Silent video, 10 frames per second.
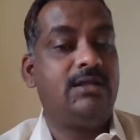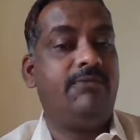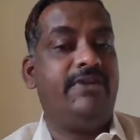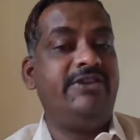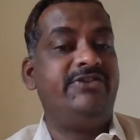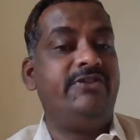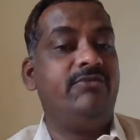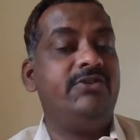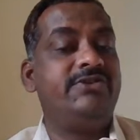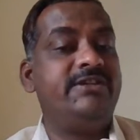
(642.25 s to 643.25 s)
the French
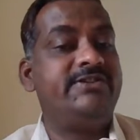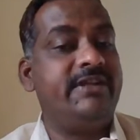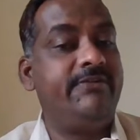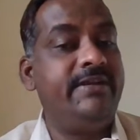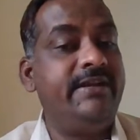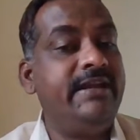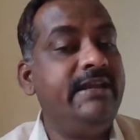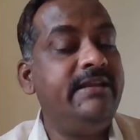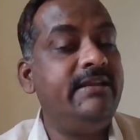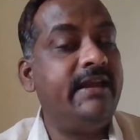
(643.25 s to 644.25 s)
Revolution in
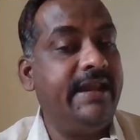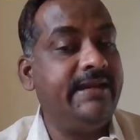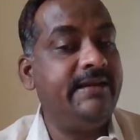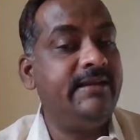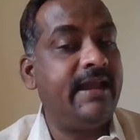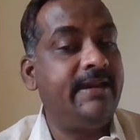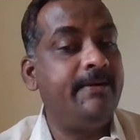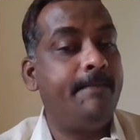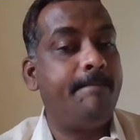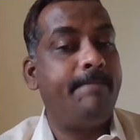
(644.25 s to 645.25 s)
1789,